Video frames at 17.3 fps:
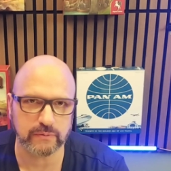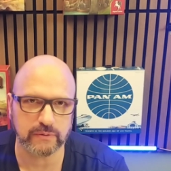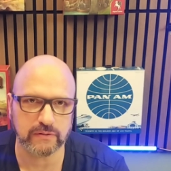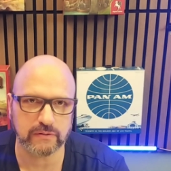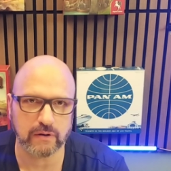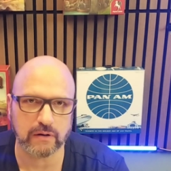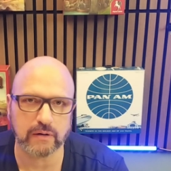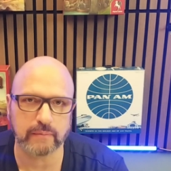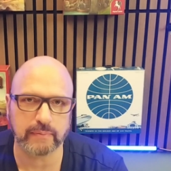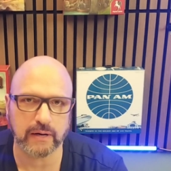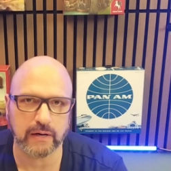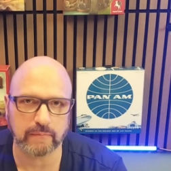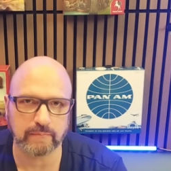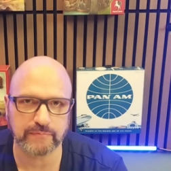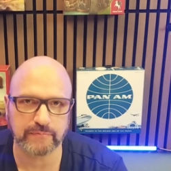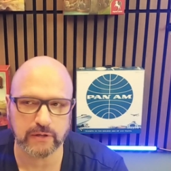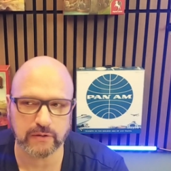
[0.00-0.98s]
talk about
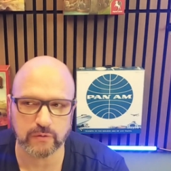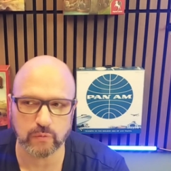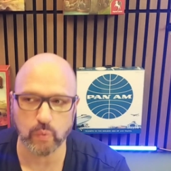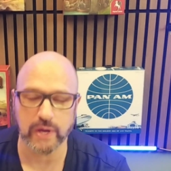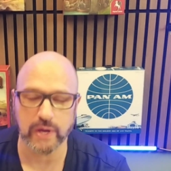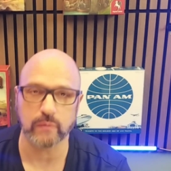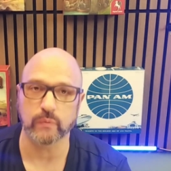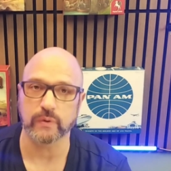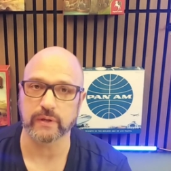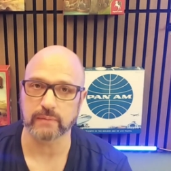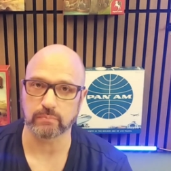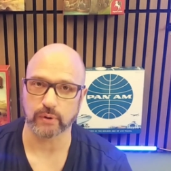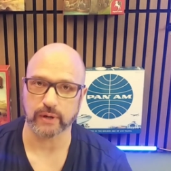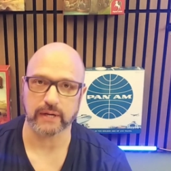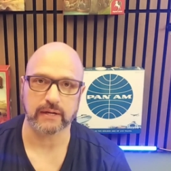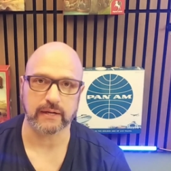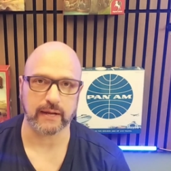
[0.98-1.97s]
like the way we
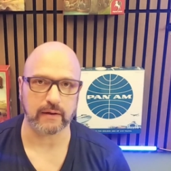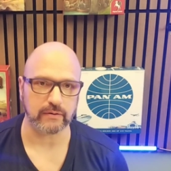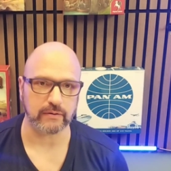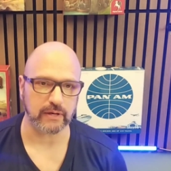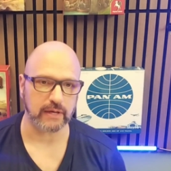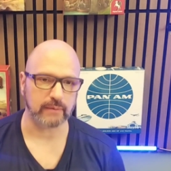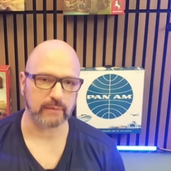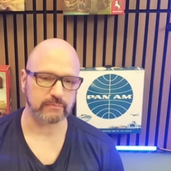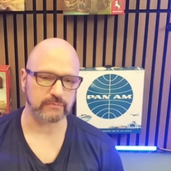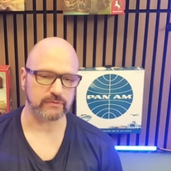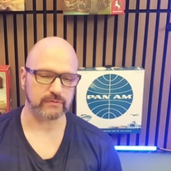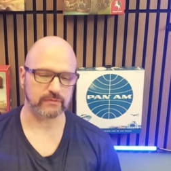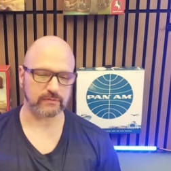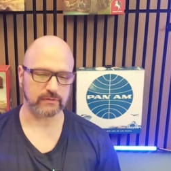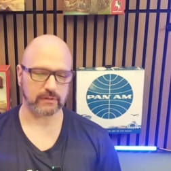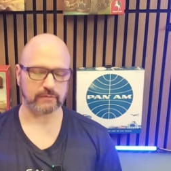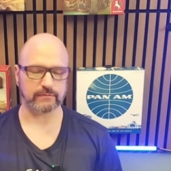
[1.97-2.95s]
break down games and
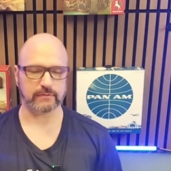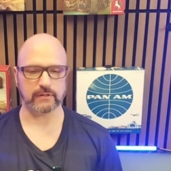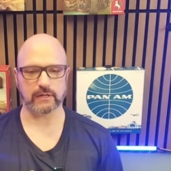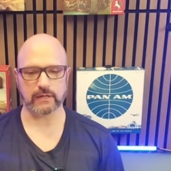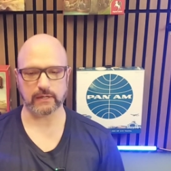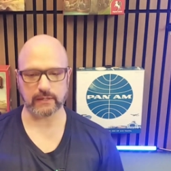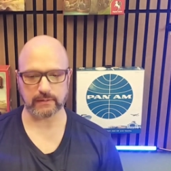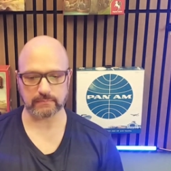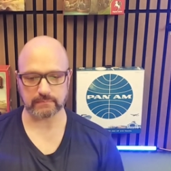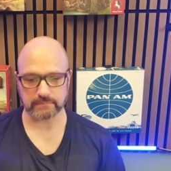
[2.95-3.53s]
stuff. I